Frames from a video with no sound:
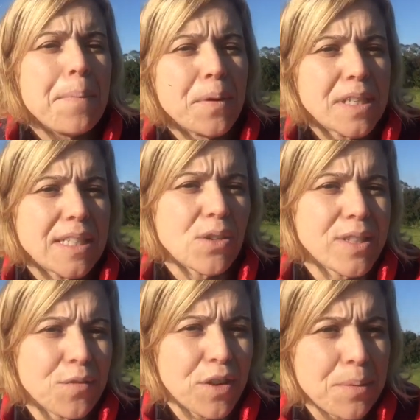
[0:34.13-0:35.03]
but it's
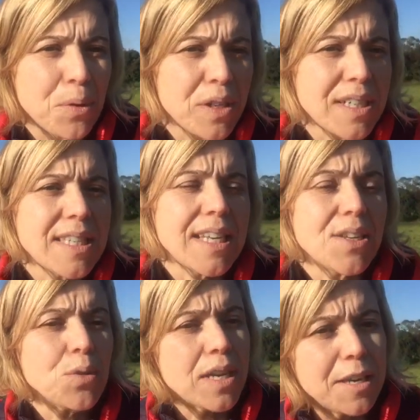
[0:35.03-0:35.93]
also very important that
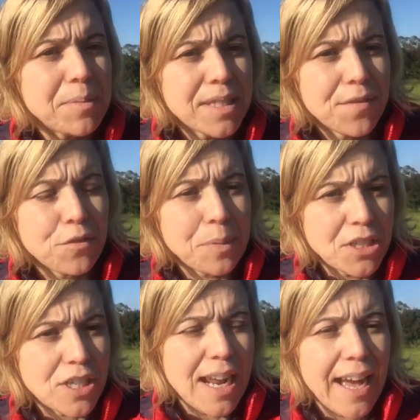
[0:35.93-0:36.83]
you keep this information